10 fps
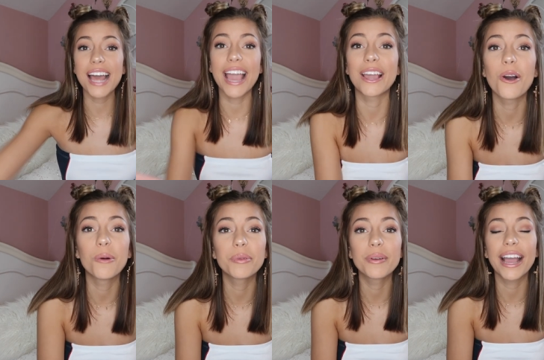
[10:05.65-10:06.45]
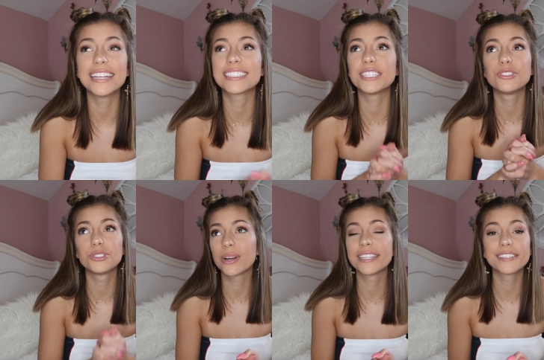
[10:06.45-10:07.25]
I hope you guys
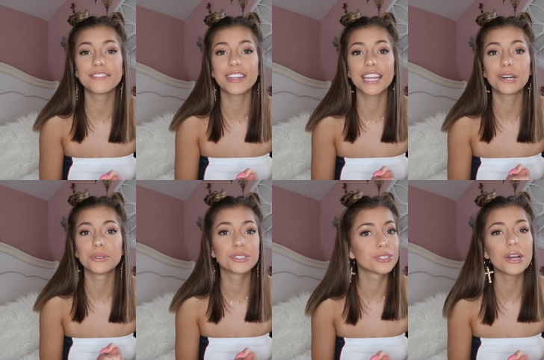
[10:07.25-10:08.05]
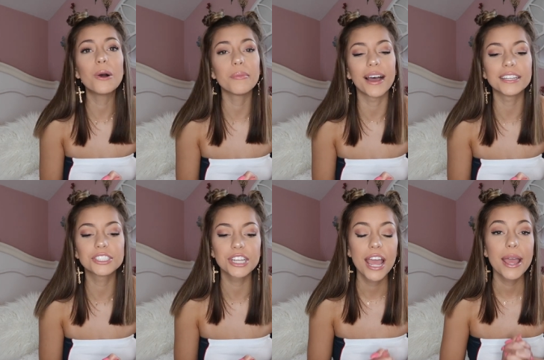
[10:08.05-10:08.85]
enjoy this video so
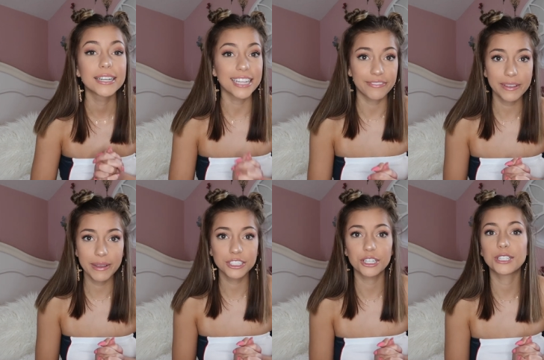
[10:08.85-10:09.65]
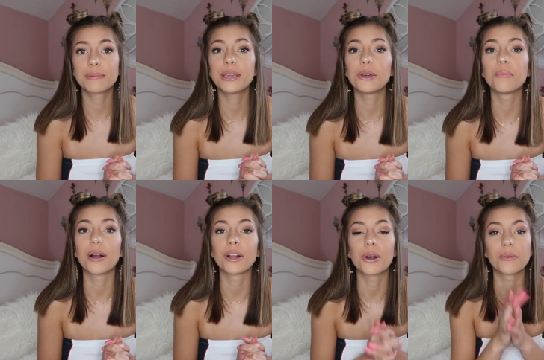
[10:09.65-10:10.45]
much. Definitely make sure to use my
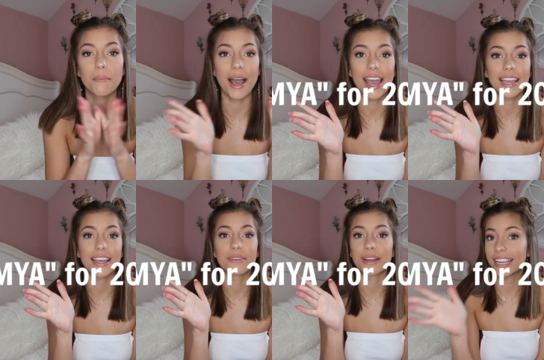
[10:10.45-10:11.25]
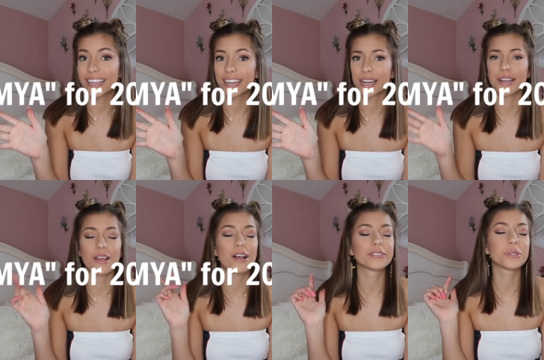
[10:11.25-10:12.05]
coupon code Mya right here.
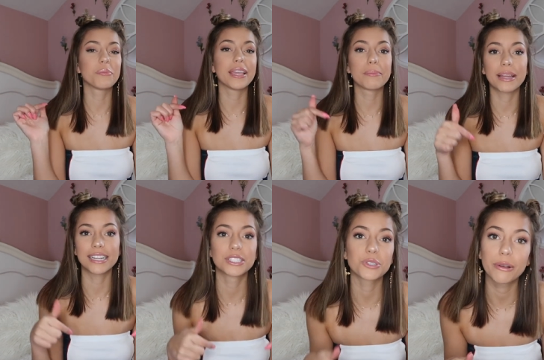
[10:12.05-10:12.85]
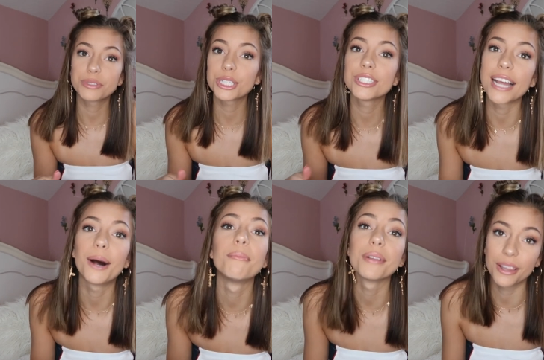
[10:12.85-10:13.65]
It'll also be in my description
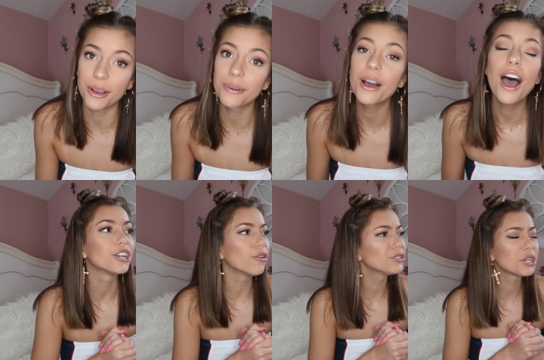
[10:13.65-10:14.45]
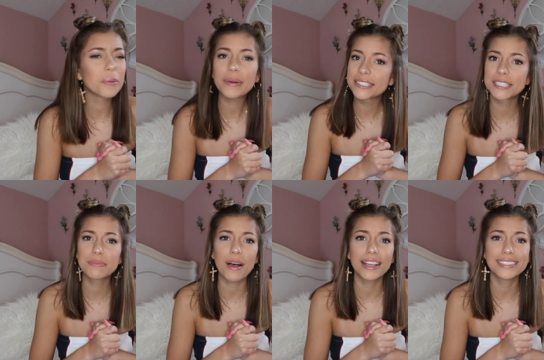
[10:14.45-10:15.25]
down below. Go show Princess
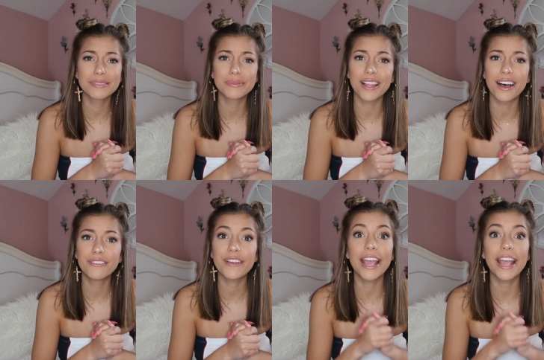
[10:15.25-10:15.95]
Polly some love.